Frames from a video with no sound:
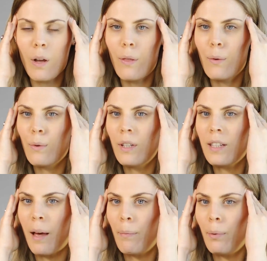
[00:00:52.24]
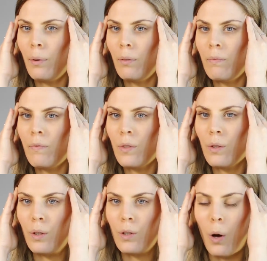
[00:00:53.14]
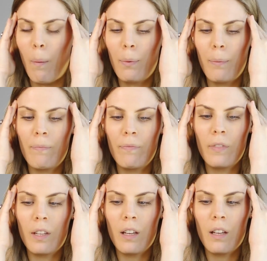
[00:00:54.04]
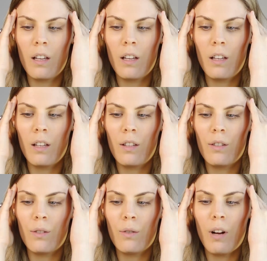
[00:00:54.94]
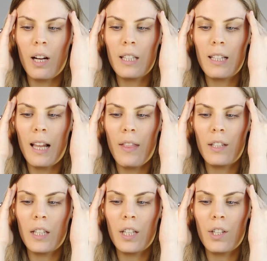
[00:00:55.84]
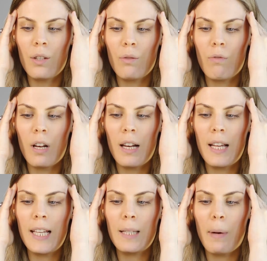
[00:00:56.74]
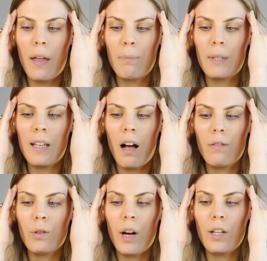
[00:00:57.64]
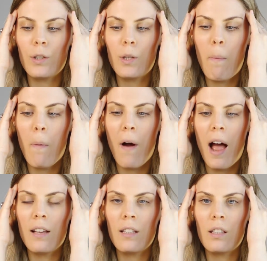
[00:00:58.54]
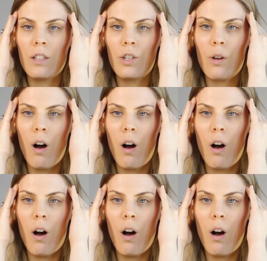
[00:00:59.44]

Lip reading: through the temple to the top. So try to let the tissues release by themselves. Try not to press too